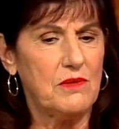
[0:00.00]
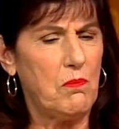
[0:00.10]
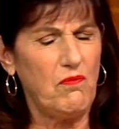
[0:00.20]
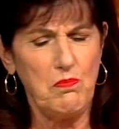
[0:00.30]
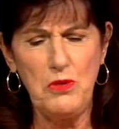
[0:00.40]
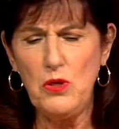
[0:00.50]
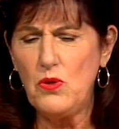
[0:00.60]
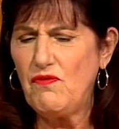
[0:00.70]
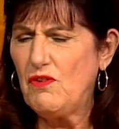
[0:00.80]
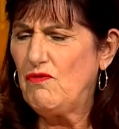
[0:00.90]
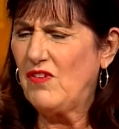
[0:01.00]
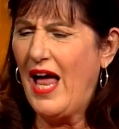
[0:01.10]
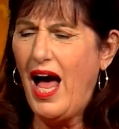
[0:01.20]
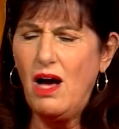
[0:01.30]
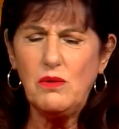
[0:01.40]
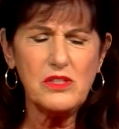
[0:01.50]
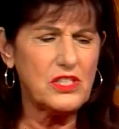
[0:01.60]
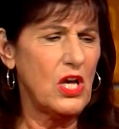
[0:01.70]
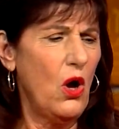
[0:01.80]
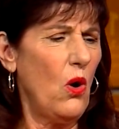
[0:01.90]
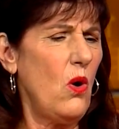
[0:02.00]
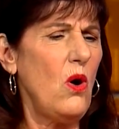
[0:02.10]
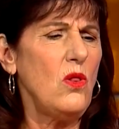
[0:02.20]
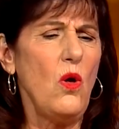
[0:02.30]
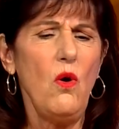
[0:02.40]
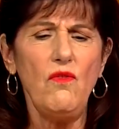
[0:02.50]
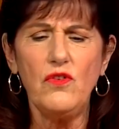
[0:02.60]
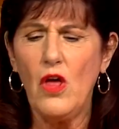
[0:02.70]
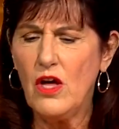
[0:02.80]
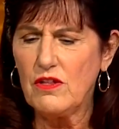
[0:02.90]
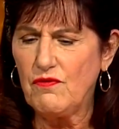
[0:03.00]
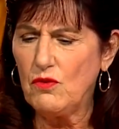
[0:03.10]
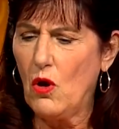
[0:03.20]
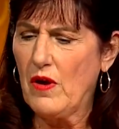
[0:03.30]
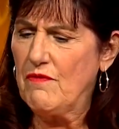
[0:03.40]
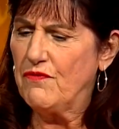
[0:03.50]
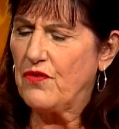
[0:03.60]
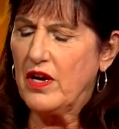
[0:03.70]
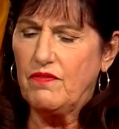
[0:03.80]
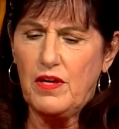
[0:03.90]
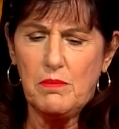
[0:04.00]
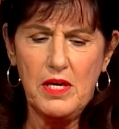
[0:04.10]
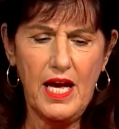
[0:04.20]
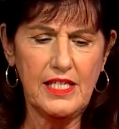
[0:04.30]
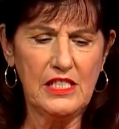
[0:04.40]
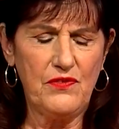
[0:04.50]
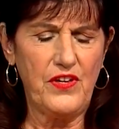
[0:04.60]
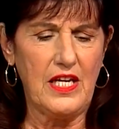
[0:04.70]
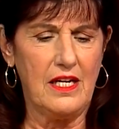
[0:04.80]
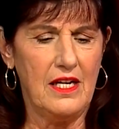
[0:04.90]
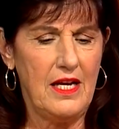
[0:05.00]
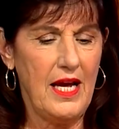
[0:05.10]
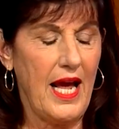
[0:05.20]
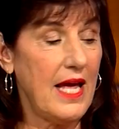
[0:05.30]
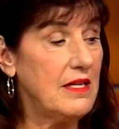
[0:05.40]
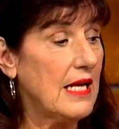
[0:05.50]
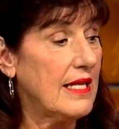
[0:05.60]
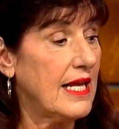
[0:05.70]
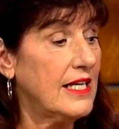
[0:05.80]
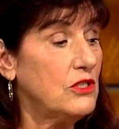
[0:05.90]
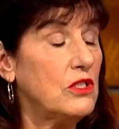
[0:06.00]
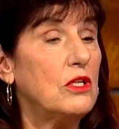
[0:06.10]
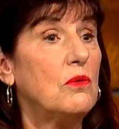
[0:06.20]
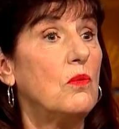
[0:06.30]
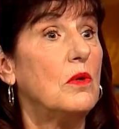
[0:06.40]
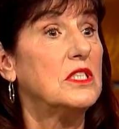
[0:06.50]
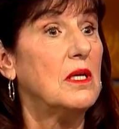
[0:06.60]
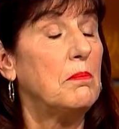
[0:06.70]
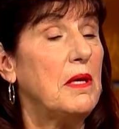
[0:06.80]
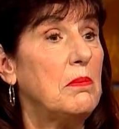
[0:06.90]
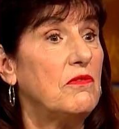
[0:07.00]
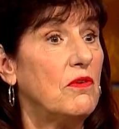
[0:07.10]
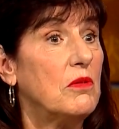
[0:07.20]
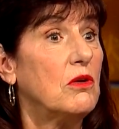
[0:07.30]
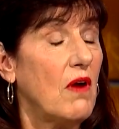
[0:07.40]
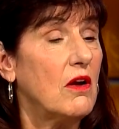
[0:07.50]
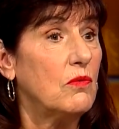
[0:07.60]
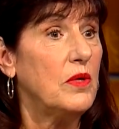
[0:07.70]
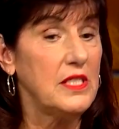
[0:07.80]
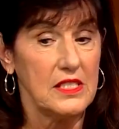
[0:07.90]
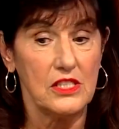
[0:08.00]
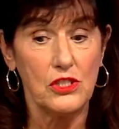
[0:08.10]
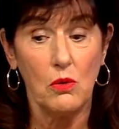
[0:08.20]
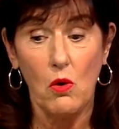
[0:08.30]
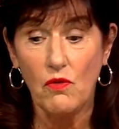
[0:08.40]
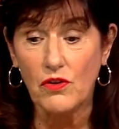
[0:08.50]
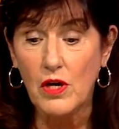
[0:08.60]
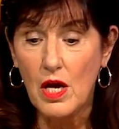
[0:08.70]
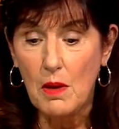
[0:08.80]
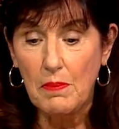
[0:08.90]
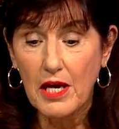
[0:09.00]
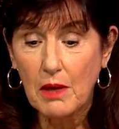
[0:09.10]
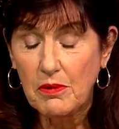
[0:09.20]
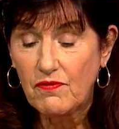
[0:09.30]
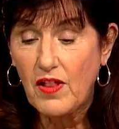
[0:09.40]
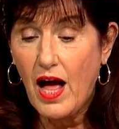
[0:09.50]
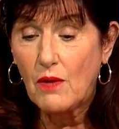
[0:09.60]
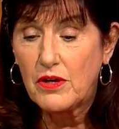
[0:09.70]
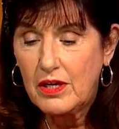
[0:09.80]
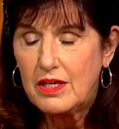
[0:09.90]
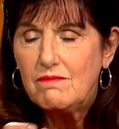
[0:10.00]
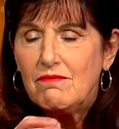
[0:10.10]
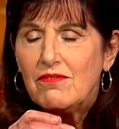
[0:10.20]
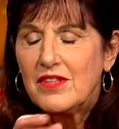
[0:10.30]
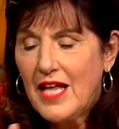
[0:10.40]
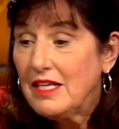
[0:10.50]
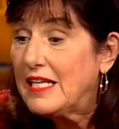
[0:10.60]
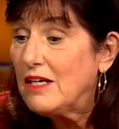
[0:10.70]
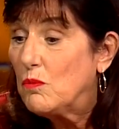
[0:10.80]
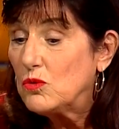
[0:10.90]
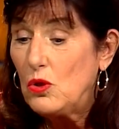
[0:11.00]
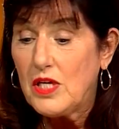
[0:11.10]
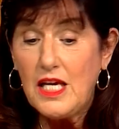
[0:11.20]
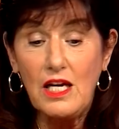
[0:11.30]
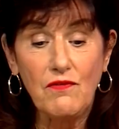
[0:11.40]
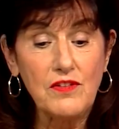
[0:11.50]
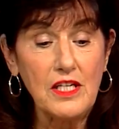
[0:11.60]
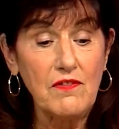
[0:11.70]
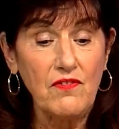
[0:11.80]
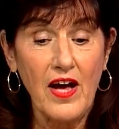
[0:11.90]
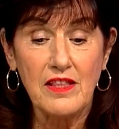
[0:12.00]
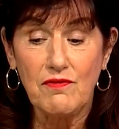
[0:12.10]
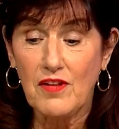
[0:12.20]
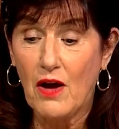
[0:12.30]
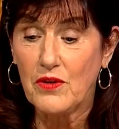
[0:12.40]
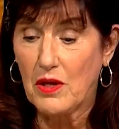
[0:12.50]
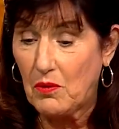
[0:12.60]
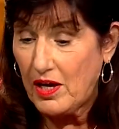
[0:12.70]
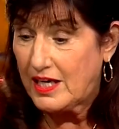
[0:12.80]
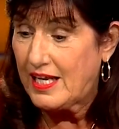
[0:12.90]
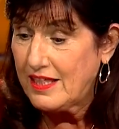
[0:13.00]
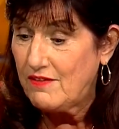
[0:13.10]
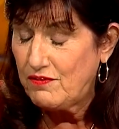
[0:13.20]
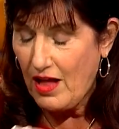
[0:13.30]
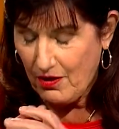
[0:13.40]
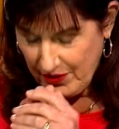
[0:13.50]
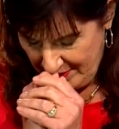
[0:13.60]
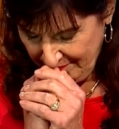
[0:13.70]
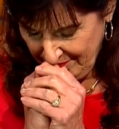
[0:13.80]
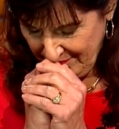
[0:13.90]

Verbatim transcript: And there's beautiful flowers all over the floor in front of him at his feet. And, and then I saw the, some people from the crowd of witnesses go over, pick up a flower. They, they look carefully to find the flower they wanted, get the flower,